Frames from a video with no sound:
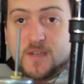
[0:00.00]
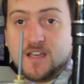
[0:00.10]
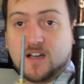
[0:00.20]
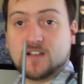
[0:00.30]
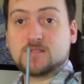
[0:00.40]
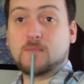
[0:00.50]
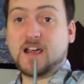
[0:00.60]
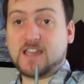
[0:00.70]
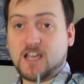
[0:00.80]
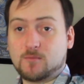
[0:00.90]
because
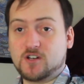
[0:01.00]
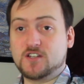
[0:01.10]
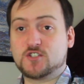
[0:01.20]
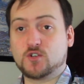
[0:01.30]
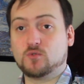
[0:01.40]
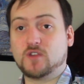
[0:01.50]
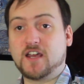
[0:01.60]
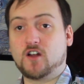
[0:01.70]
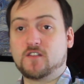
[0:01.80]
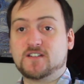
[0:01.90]
my camera is so
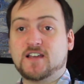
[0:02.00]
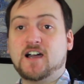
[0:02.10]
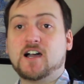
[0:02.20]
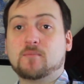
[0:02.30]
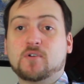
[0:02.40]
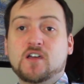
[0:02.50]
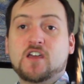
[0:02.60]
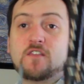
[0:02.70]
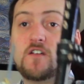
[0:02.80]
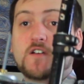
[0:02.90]
light on the top,
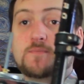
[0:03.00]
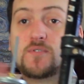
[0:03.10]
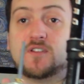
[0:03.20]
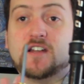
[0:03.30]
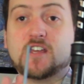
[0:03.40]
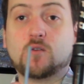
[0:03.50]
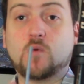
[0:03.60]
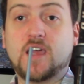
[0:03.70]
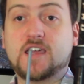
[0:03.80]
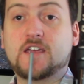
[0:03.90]
there is plenty of
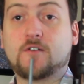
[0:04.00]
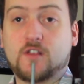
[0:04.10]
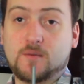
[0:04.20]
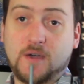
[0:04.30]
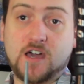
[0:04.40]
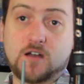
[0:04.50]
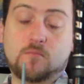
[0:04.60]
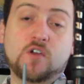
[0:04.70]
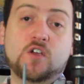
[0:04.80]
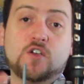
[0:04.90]
weight here on the
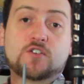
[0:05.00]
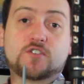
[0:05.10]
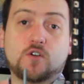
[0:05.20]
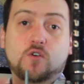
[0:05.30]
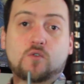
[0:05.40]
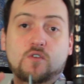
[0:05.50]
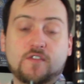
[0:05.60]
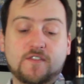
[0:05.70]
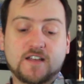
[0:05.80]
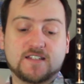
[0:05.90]
bottom. So
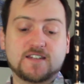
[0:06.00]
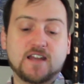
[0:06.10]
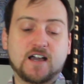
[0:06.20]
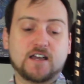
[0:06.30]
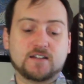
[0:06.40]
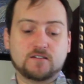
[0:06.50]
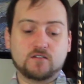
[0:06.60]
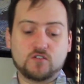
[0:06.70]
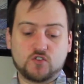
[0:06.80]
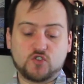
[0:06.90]
it's not
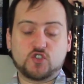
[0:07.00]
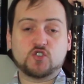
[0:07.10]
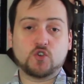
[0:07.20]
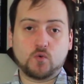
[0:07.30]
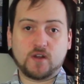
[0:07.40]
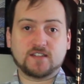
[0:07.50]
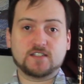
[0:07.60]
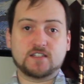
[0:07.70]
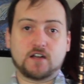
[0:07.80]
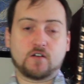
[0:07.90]
so
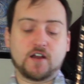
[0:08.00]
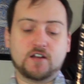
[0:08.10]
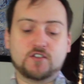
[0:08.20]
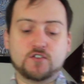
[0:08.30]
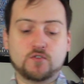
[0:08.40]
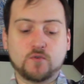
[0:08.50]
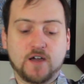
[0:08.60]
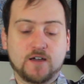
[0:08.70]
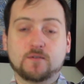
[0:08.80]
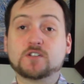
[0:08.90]
necessary
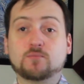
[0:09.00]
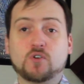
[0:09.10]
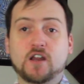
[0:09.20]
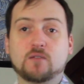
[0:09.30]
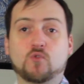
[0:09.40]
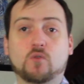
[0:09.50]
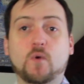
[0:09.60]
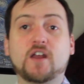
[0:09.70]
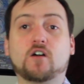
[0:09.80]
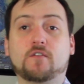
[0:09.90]
to put any more
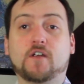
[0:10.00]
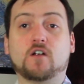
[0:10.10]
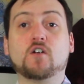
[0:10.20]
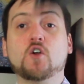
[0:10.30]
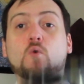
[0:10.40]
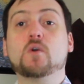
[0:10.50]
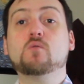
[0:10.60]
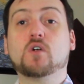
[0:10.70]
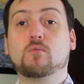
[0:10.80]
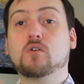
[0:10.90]
weight on there. We
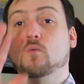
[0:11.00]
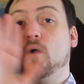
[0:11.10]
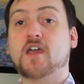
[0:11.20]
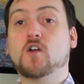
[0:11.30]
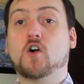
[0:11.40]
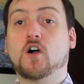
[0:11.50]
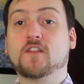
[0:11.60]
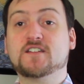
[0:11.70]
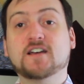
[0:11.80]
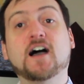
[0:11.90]
want to put weight on
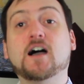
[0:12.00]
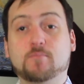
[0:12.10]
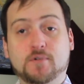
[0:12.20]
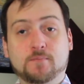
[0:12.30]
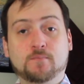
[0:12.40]
the top.